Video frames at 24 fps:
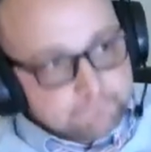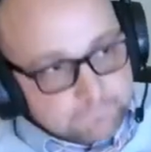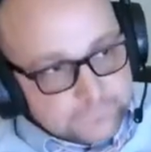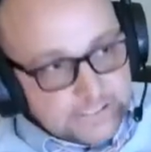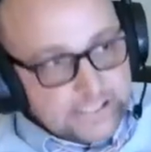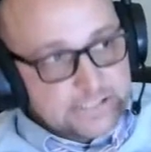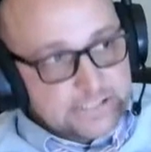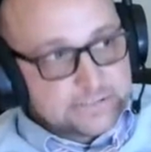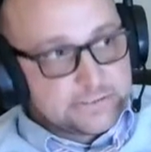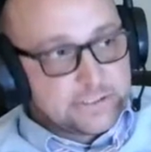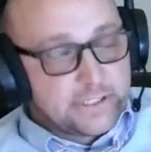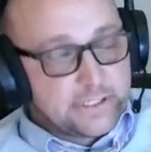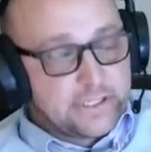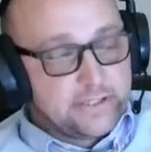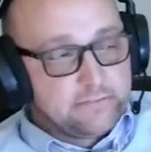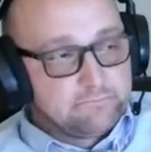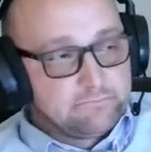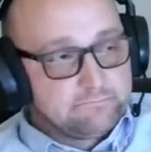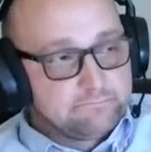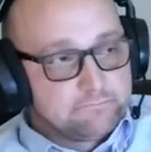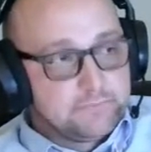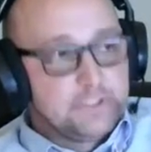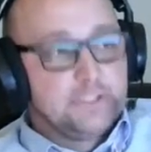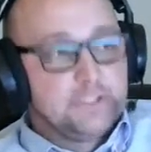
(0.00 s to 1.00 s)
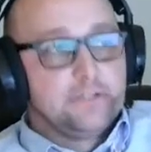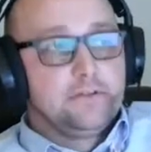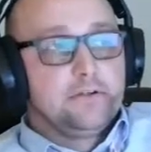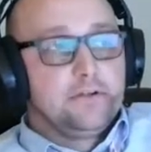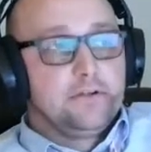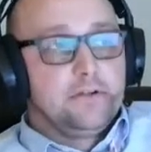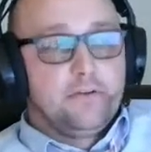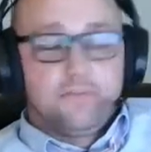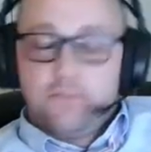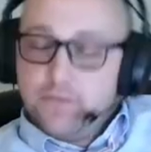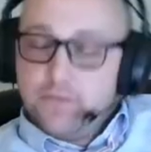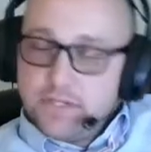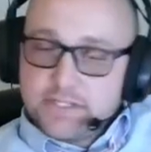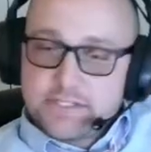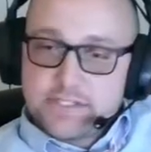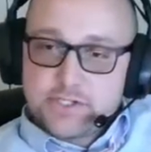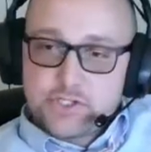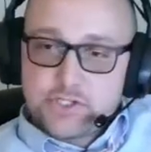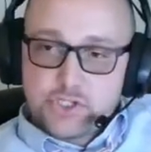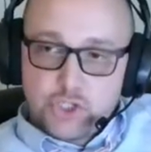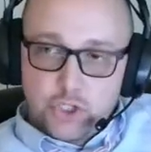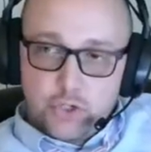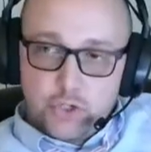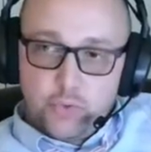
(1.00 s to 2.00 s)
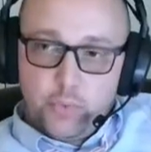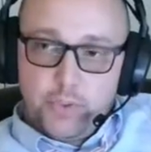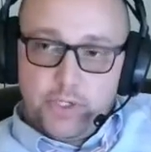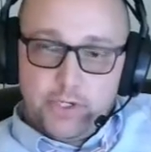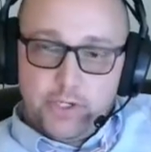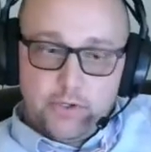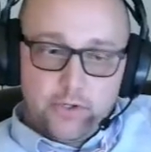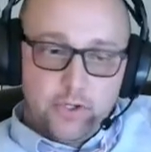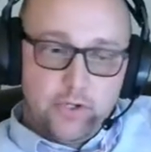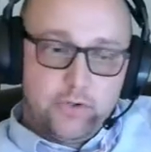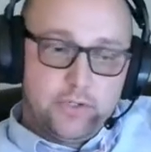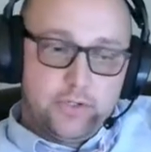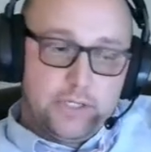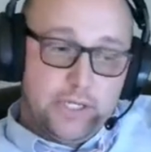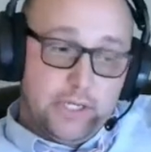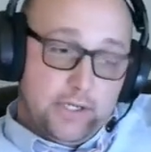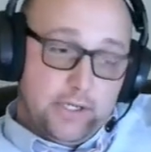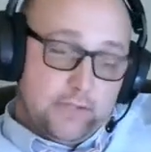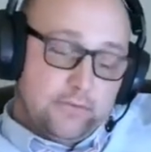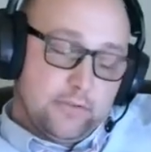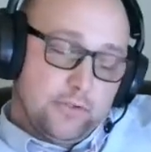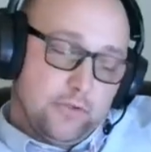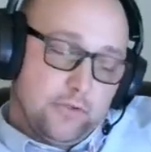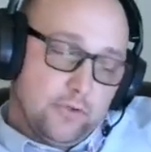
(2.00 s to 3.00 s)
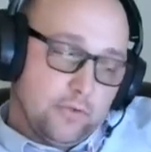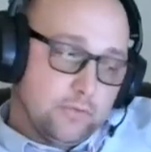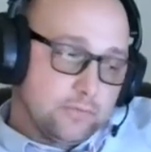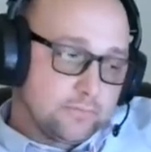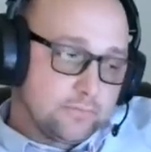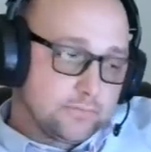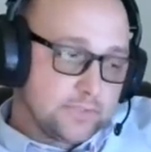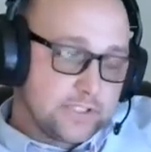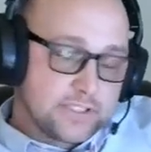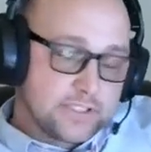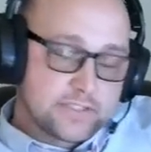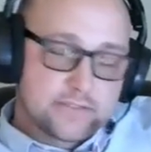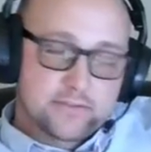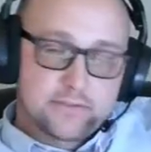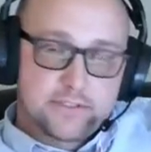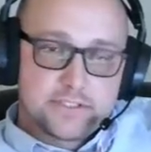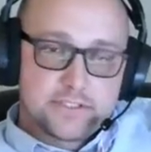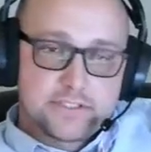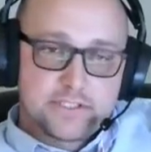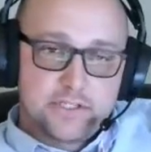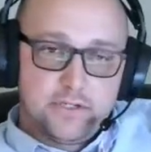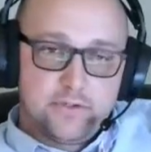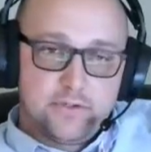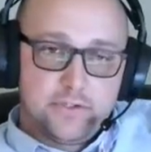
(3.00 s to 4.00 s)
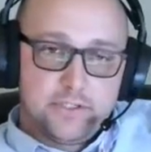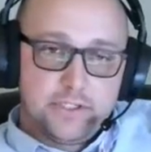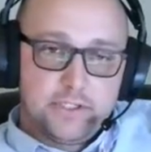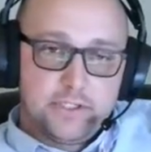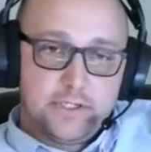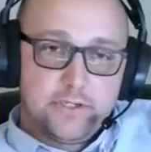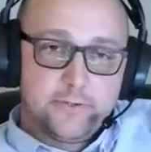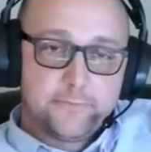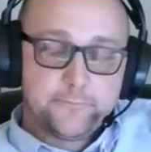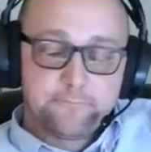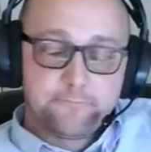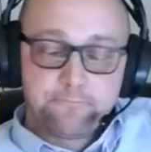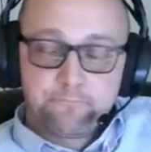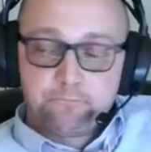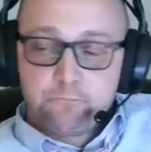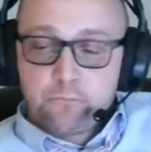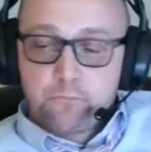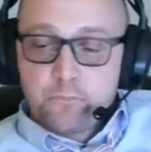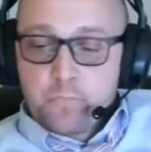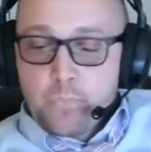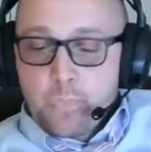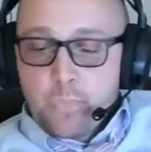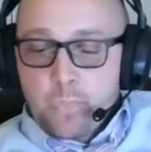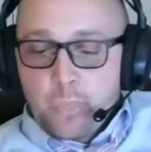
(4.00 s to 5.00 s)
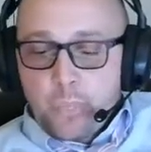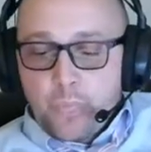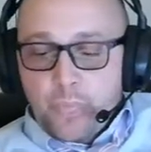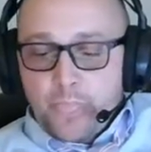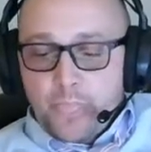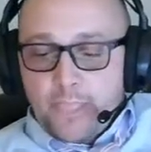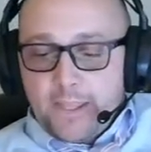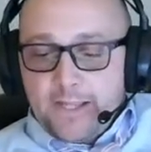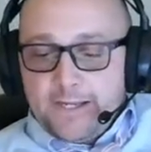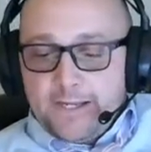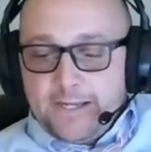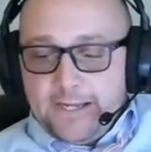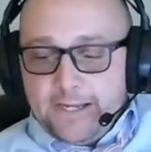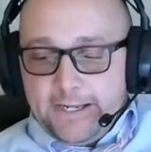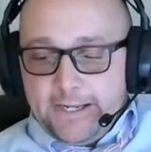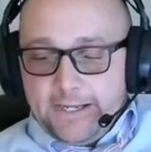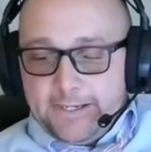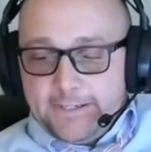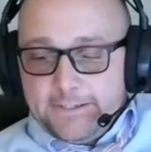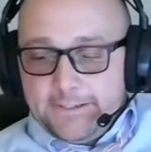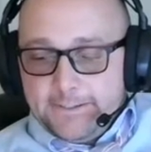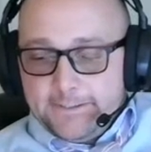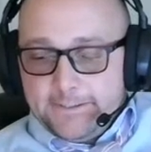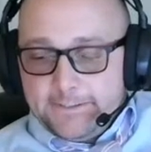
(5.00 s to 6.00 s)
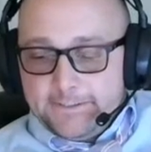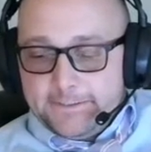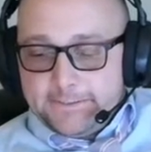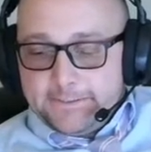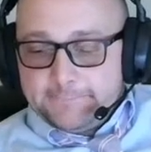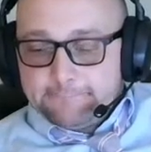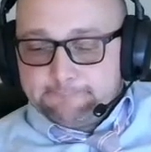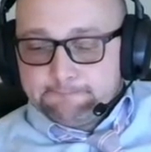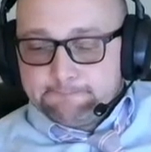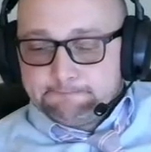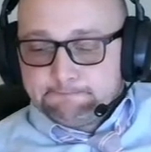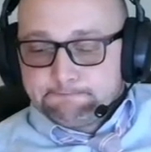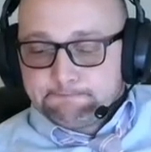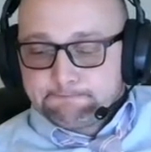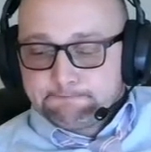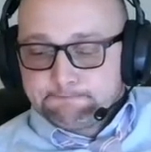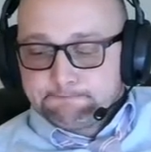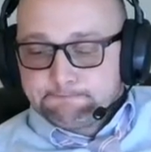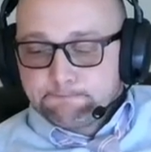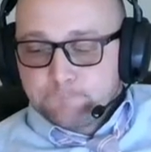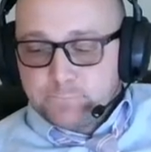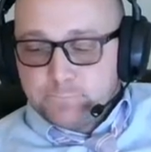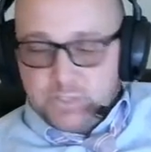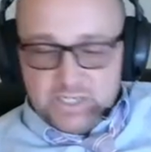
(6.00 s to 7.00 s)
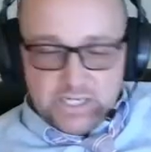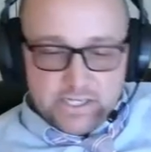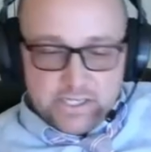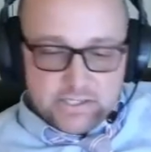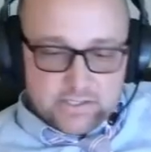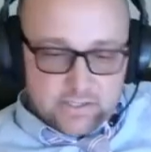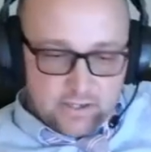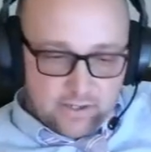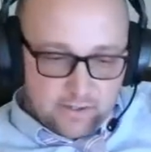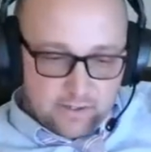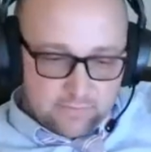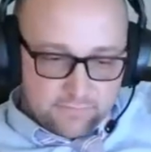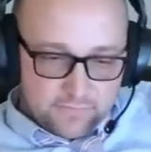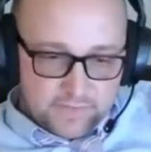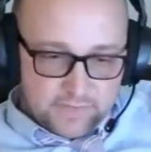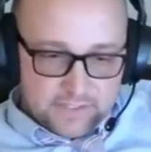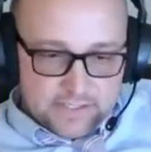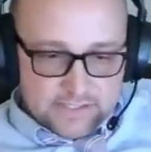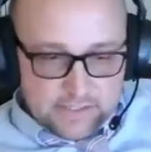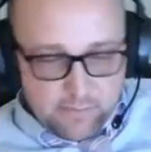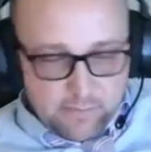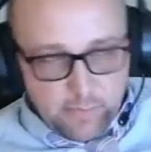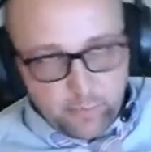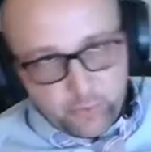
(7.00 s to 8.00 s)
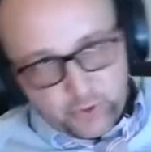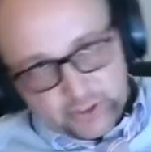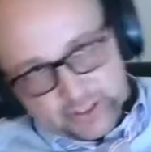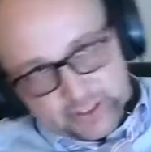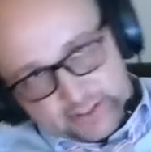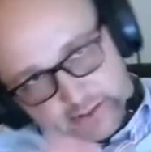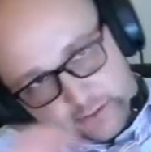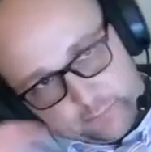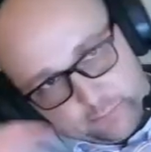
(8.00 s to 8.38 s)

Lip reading: I said, this is so weird. Okay, cool. Let's do it, you know? And in his office, I remember looking at the